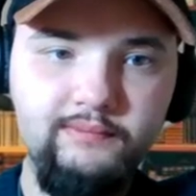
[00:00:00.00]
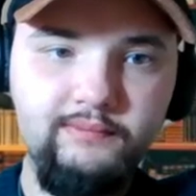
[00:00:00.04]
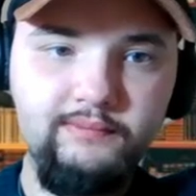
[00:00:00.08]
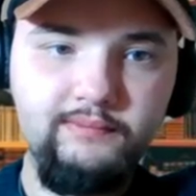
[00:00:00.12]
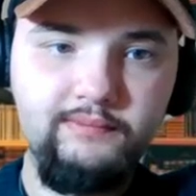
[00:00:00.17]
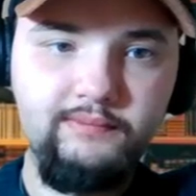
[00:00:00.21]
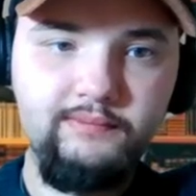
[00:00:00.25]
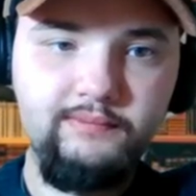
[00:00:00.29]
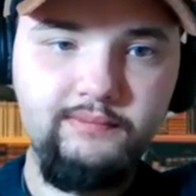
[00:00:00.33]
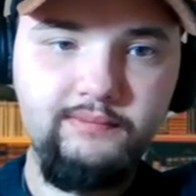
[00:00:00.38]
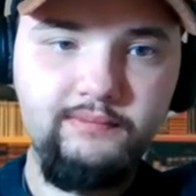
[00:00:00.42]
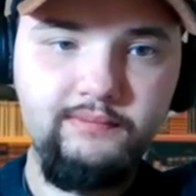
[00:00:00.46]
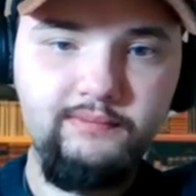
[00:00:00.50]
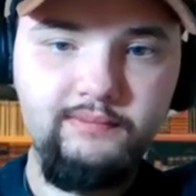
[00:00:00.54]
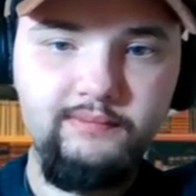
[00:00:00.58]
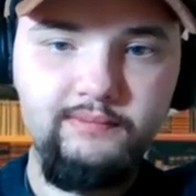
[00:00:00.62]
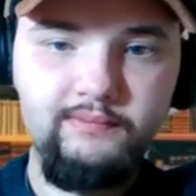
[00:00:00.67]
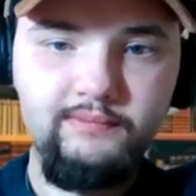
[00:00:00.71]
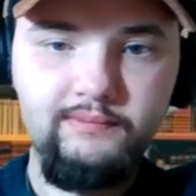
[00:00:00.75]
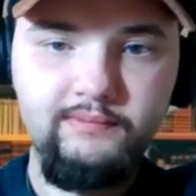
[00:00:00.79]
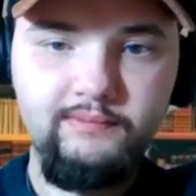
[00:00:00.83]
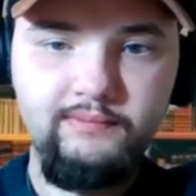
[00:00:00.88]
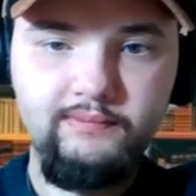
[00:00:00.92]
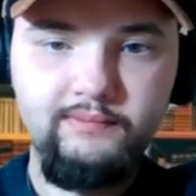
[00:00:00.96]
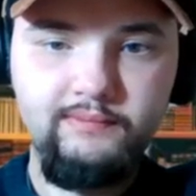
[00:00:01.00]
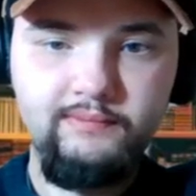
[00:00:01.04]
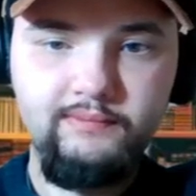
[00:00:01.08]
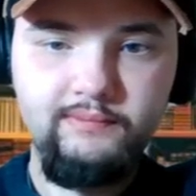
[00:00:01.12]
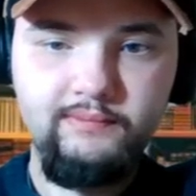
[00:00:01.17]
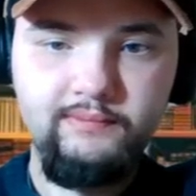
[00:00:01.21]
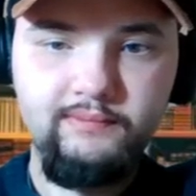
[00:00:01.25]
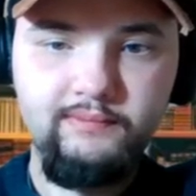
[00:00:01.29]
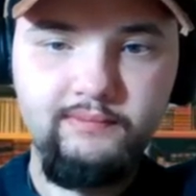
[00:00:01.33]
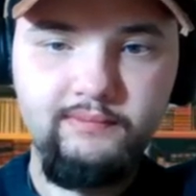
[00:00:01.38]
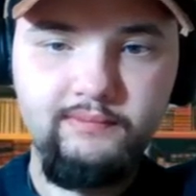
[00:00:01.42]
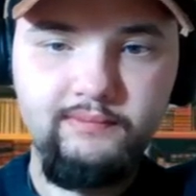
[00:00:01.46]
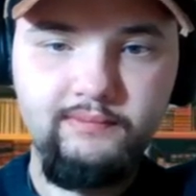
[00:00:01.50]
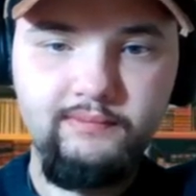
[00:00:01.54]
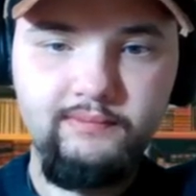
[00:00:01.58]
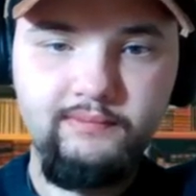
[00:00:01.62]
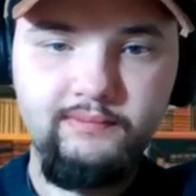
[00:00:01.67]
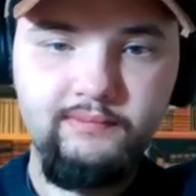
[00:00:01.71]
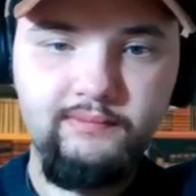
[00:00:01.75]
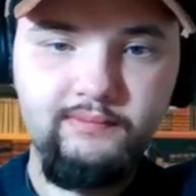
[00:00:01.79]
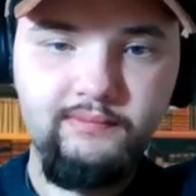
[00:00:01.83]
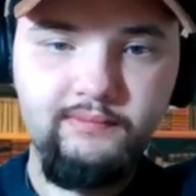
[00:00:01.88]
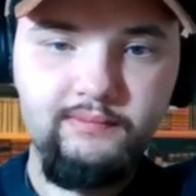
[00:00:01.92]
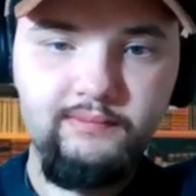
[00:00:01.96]

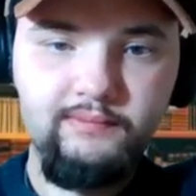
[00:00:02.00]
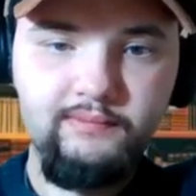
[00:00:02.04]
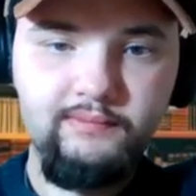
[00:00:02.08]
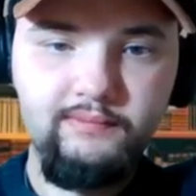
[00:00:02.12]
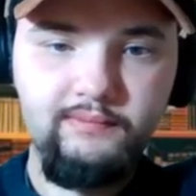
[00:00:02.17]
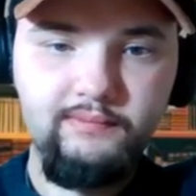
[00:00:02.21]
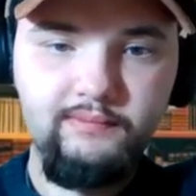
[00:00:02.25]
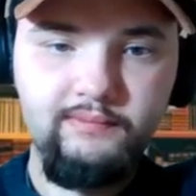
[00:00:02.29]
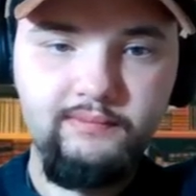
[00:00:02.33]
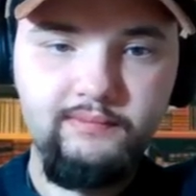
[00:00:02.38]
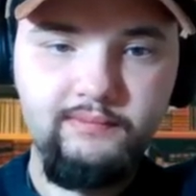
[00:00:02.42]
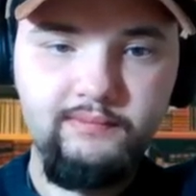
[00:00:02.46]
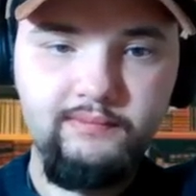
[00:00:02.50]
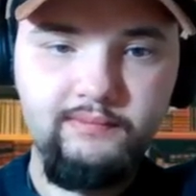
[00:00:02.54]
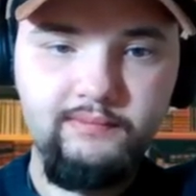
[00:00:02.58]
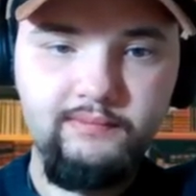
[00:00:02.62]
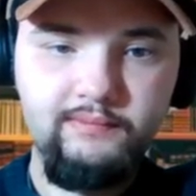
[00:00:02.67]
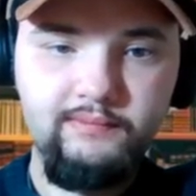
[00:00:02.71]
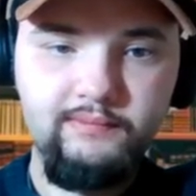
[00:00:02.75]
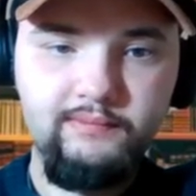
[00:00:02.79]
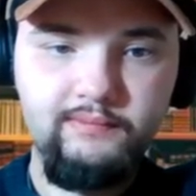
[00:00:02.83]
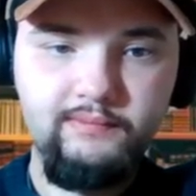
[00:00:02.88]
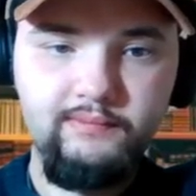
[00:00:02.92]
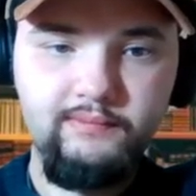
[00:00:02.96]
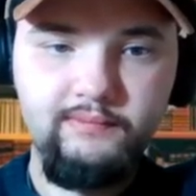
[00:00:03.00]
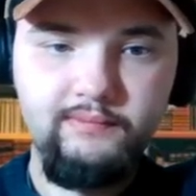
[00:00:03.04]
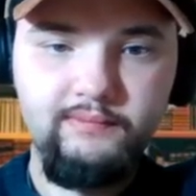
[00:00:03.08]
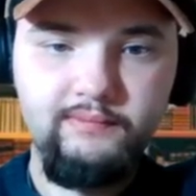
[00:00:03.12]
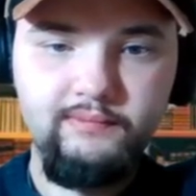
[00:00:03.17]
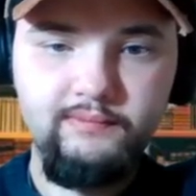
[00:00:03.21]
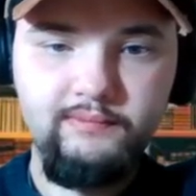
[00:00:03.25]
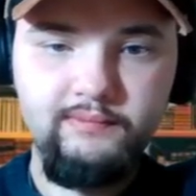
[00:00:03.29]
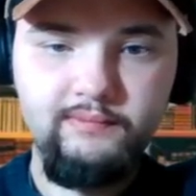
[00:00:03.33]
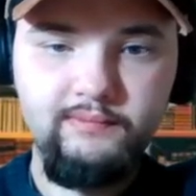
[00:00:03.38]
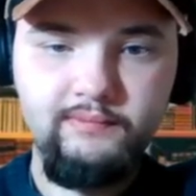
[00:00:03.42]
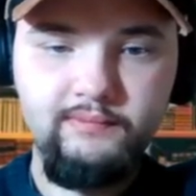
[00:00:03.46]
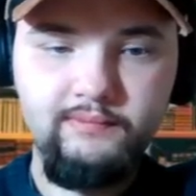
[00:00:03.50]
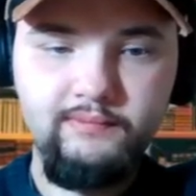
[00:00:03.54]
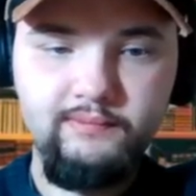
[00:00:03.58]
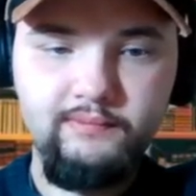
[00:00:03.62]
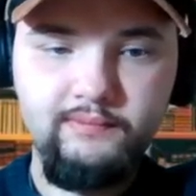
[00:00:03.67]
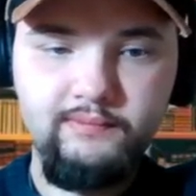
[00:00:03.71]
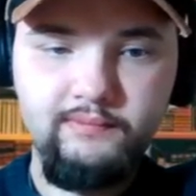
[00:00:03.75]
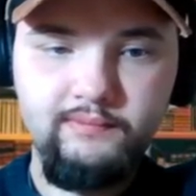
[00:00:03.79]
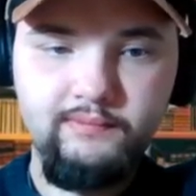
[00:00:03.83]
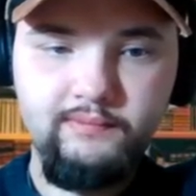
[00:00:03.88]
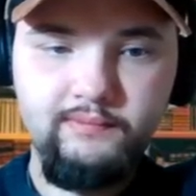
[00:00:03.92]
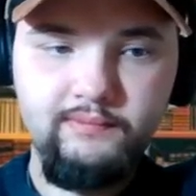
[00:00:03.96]

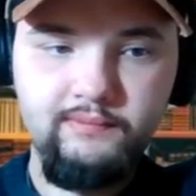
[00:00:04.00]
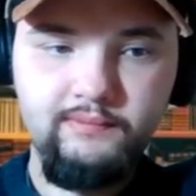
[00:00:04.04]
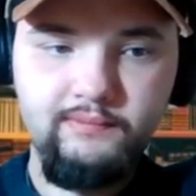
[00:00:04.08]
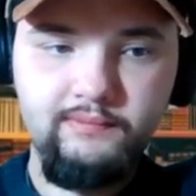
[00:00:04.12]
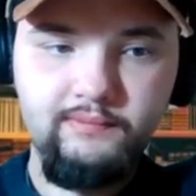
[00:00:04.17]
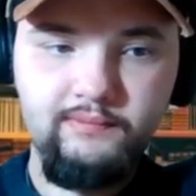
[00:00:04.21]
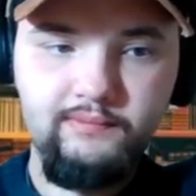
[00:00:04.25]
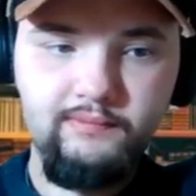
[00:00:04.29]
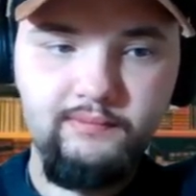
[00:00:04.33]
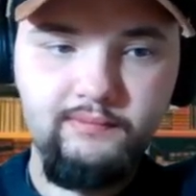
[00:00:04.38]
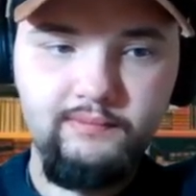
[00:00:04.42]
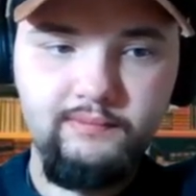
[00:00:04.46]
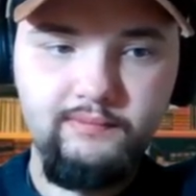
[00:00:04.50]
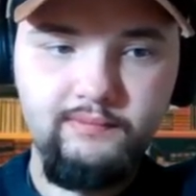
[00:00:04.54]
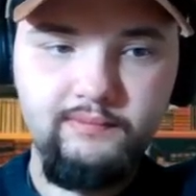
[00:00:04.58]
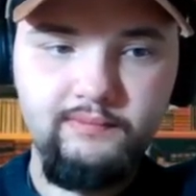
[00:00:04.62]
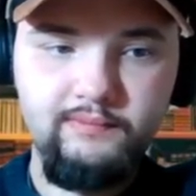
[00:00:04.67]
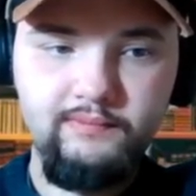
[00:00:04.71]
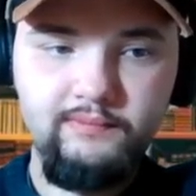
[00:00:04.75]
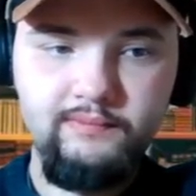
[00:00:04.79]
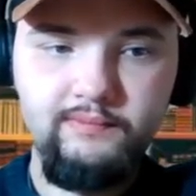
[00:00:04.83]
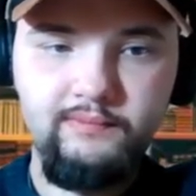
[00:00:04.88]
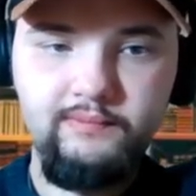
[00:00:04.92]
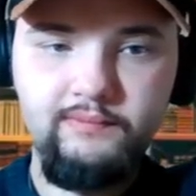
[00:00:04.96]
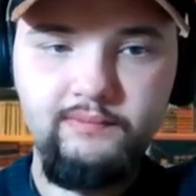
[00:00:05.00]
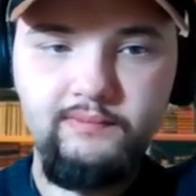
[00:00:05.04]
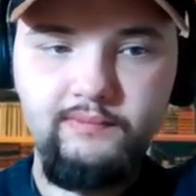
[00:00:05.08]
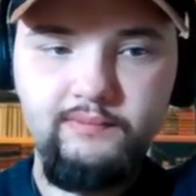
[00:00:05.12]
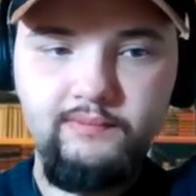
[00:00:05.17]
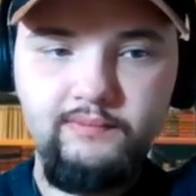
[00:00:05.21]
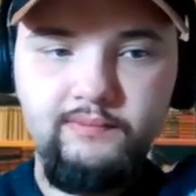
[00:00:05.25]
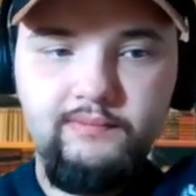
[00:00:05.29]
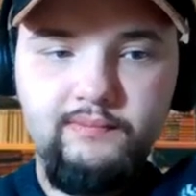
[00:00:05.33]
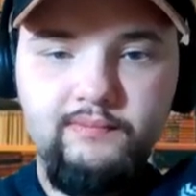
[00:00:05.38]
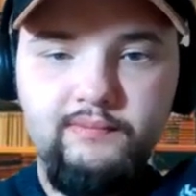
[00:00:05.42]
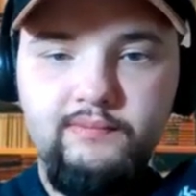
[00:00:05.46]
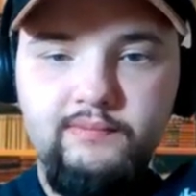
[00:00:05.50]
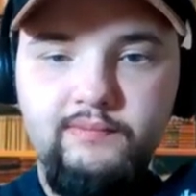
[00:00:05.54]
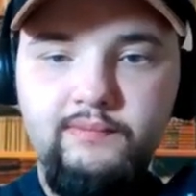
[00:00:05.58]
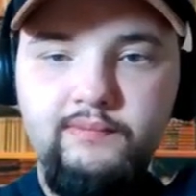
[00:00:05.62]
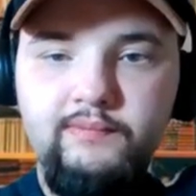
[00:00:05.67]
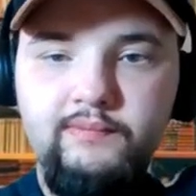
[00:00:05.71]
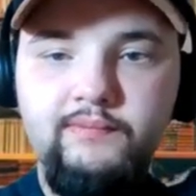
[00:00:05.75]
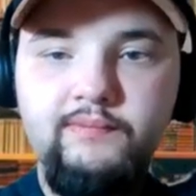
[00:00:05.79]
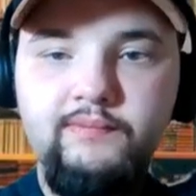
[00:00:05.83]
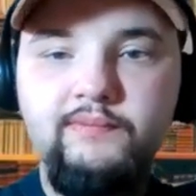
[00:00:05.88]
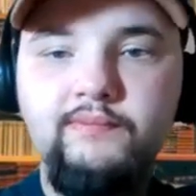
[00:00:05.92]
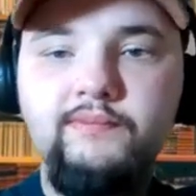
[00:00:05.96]

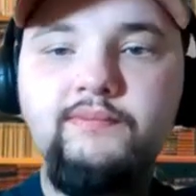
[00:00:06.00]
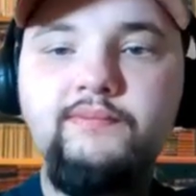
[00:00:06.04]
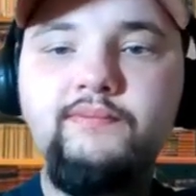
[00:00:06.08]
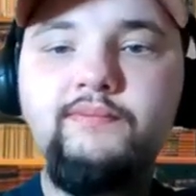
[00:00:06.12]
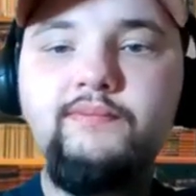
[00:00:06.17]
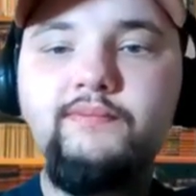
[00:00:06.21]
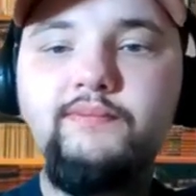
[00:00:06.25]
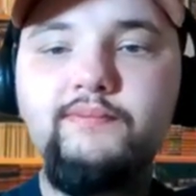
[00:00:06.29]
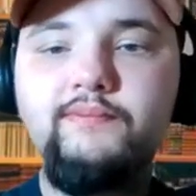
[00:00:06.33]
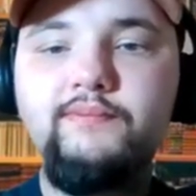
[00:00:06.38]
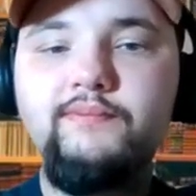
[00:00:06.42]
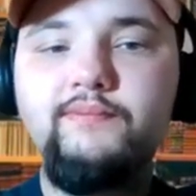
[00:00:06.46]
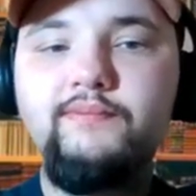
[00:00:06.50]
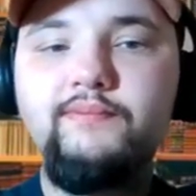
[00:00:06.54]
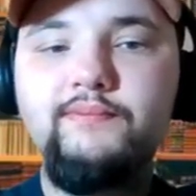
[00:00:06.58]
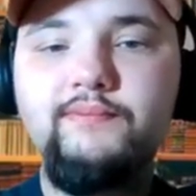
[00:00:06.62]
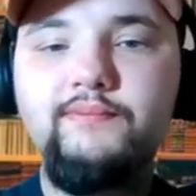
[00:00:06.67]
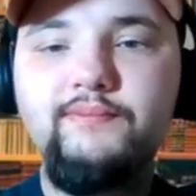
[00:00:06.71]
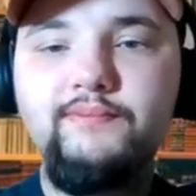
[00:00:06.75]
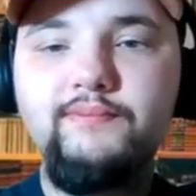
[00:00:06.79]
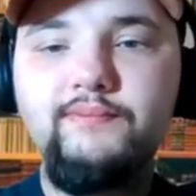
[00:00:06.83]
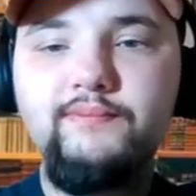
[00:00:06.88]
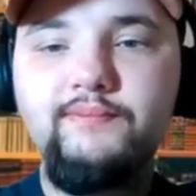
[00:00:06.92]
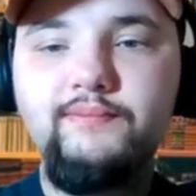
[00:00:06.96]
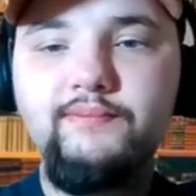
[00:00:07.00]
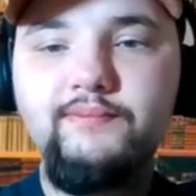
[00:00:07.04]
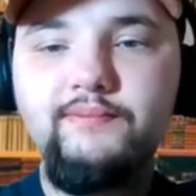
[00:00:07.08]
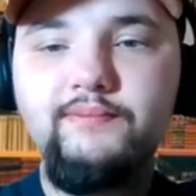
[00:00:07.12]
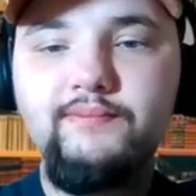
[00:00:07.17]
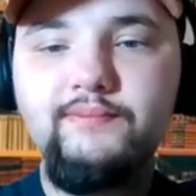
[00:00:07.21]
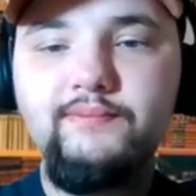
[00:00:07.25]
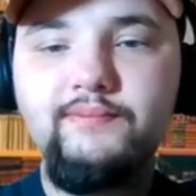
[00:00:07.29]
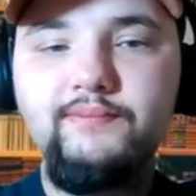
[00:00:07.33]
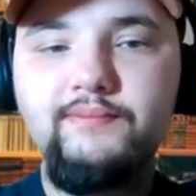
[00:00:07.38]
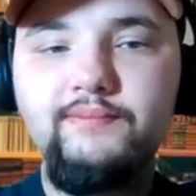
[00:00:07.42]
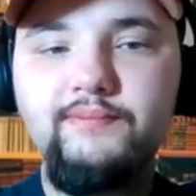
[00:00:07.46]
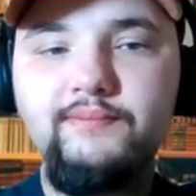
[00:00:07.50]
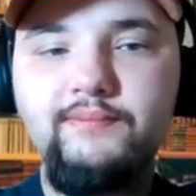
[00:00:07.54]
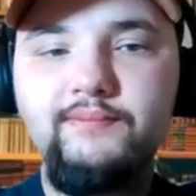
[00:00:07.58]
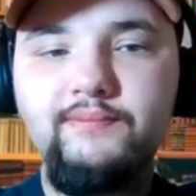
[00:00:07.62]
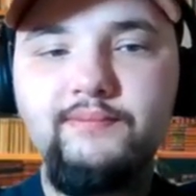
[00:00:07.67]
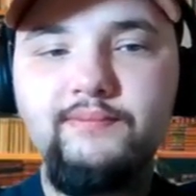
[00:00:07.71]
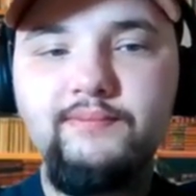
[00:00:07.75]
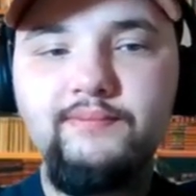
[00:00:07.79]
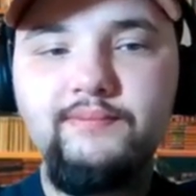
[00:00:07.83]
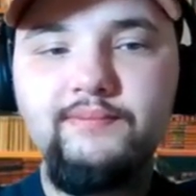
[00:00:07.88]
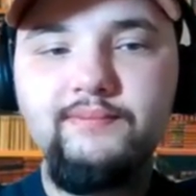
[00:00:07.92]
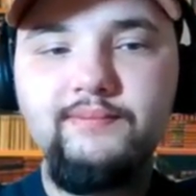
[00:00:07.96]
[no speech]